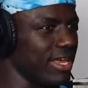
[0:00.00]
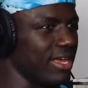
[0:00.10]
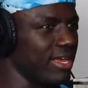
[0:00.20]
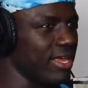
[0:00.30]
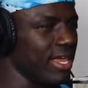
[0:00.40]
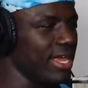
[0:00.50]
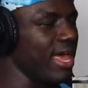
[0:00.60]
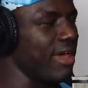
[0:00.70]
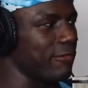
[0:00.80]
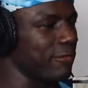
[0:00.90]
uh, an
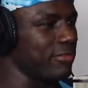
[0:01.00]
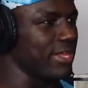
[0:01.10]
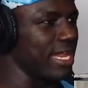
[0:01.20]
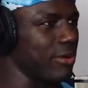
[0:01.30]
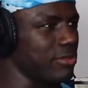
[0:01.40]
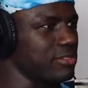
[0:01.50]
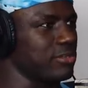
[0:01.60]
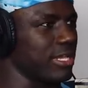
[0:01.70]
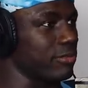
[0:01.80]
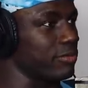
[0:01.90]
effort that I was
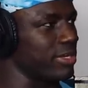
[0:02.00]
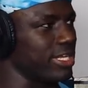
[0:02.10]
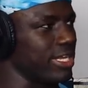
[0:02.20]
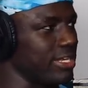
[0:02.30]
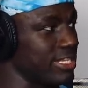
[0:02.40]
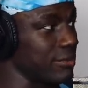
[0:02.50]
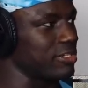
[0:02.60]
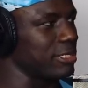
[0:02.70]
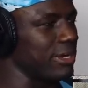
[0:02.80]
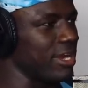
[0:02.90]
like really
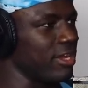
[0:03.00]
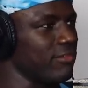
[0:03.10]
exceptionally proud